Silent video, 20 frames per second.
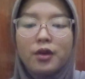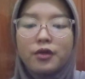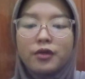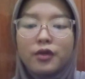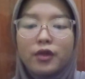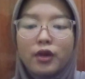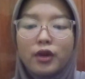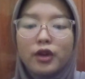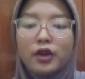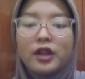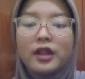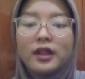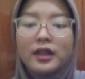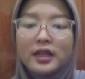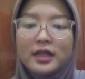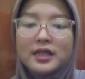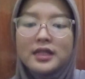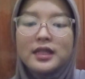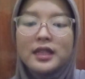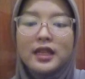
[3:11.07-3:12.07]
For
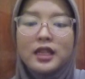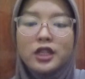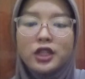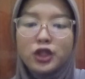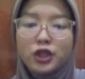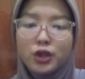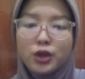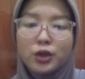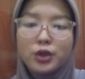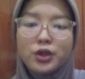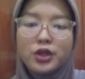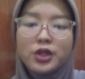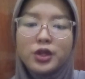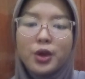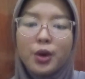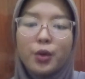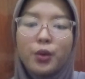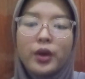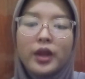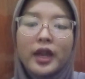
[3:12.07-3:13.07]
these issues,
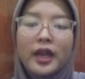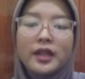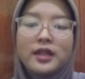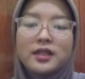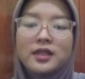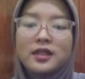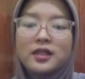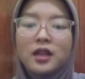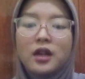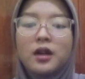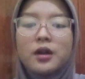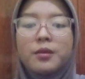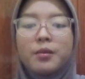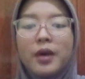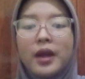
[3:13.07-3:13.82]
we can start